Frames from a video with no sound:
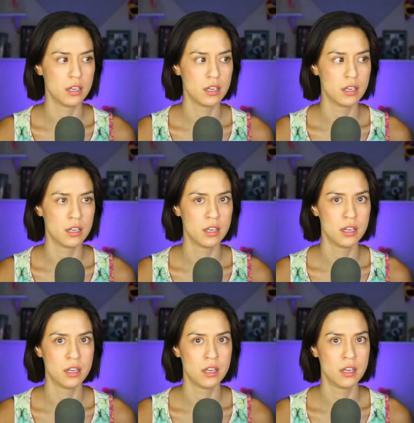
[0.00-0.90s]

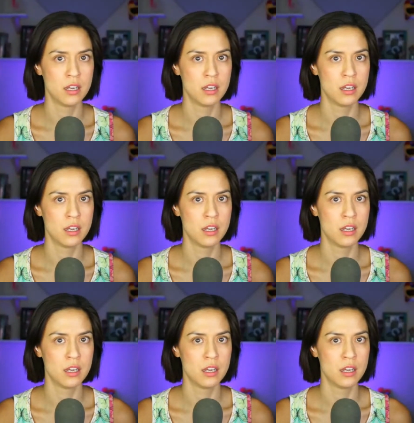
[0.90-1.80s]

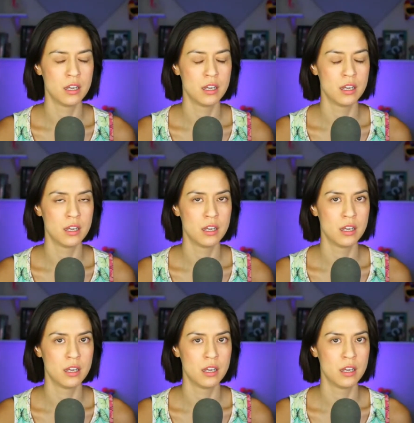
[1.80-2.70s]

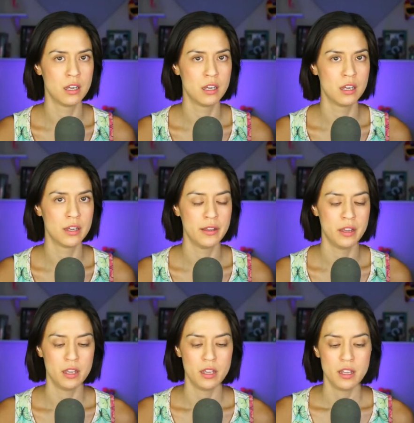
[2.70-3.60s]

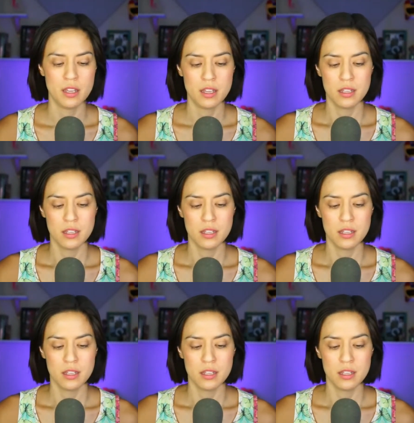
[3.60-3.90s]
No one is speaking in this clip.